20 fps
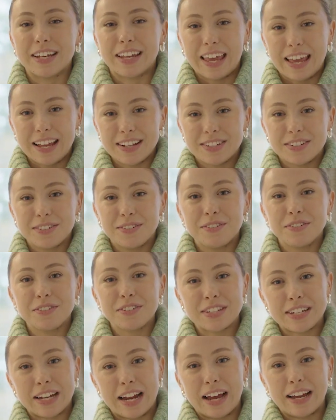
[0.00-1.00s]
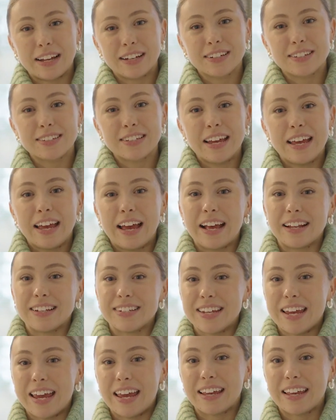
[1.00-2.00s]
a kettle, snacks, and
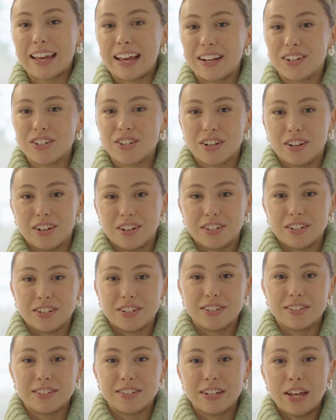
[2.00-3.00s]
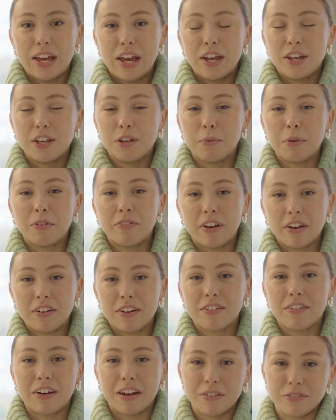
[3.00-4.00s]
tech and chargers. You'll be very
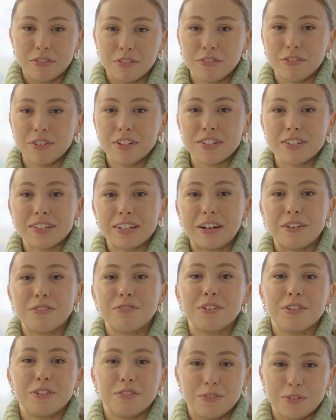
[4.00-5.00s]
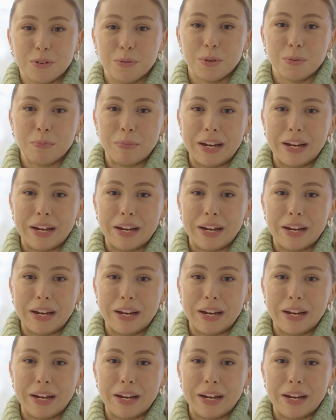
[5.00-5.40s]
grateful for yourself for the forward